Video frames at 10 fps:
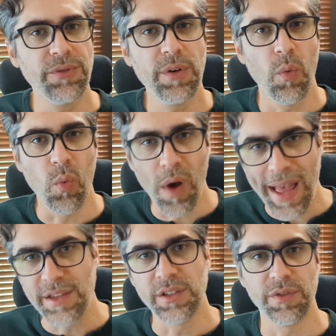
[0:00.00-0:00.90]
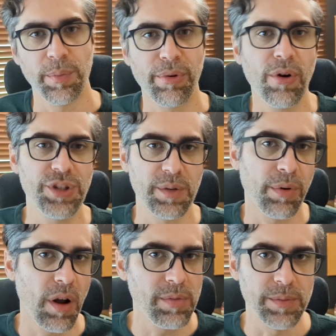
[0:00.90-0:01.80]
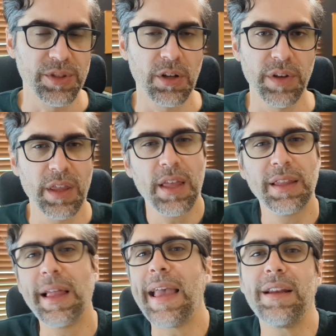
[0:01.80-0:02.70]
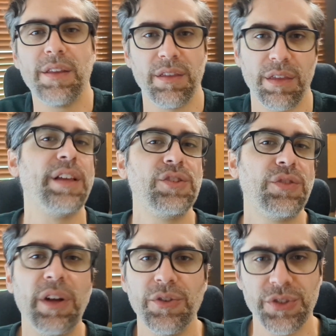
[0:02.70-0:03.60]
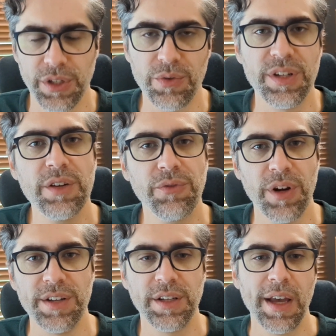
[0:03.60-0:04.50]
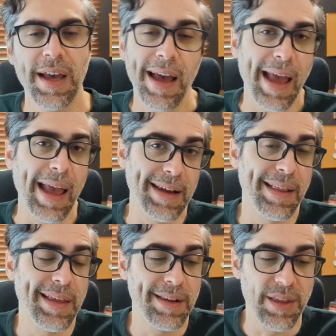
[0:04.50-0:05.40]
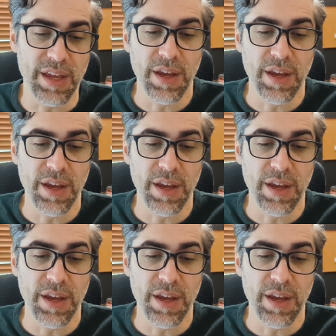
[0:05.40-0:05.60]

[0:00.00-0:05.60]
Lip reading: ways of approaching problem solving. They liked that things felt so different, and that the